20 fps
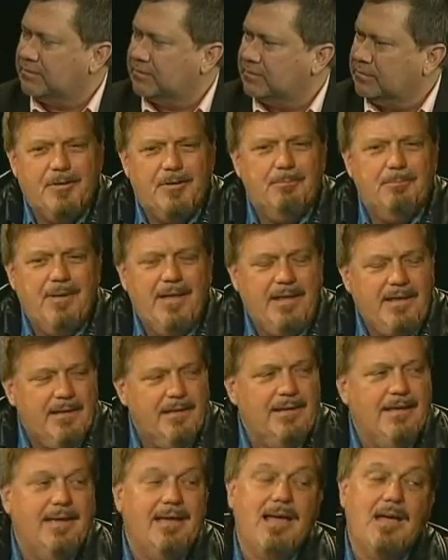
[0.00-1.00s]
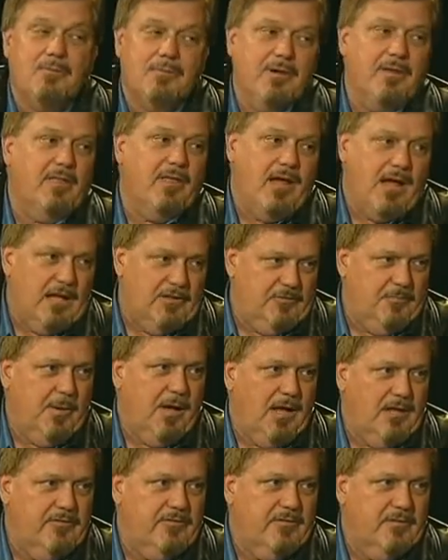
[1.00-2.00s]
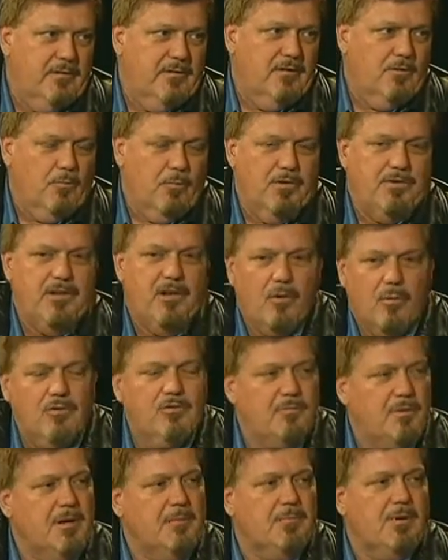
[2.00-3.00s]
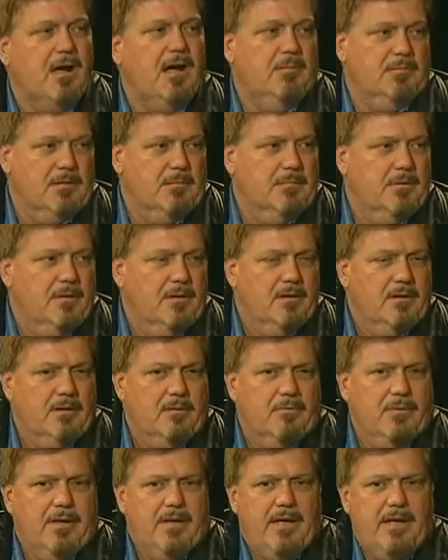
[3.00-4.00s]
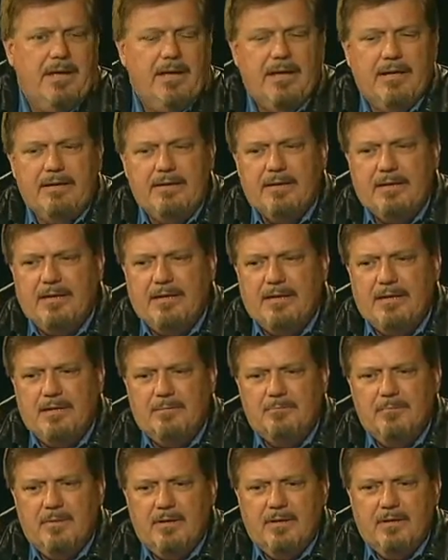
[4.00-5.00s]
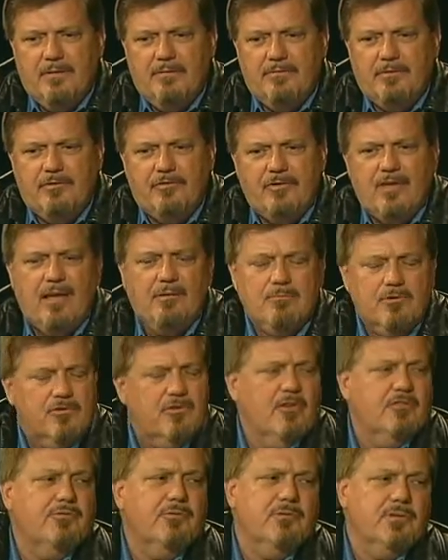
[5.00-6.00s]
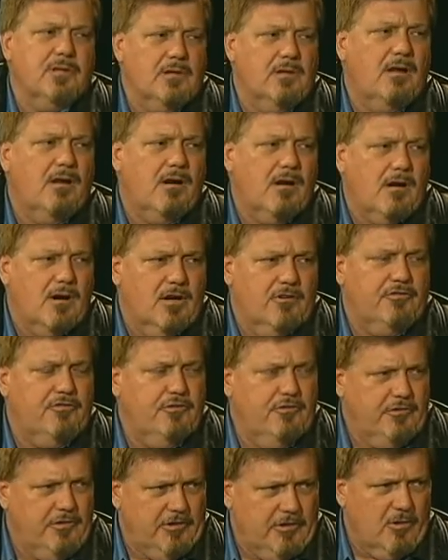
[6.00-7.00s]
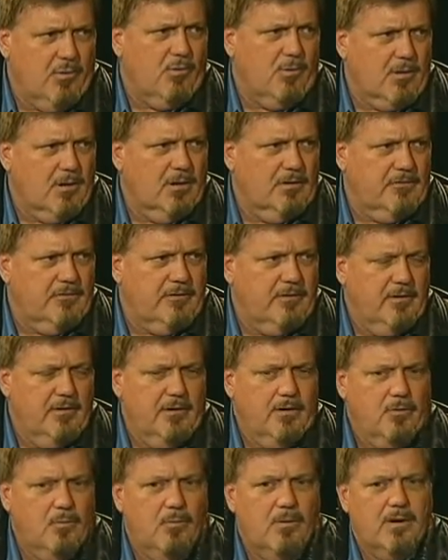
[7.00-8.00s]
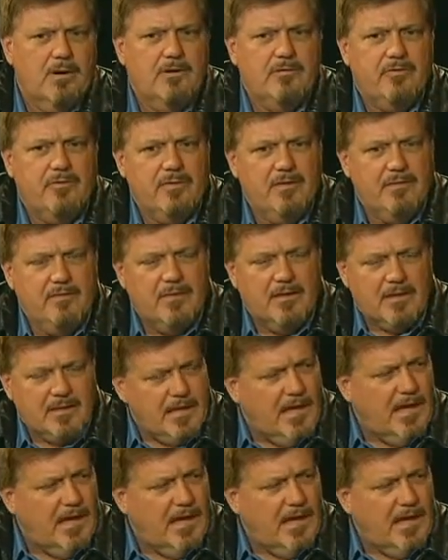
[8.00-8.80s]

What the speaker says: Well, immediately it got rid of the hotspots, which had always been a problem. We had the sound was also a little harsh using the horns, whereas the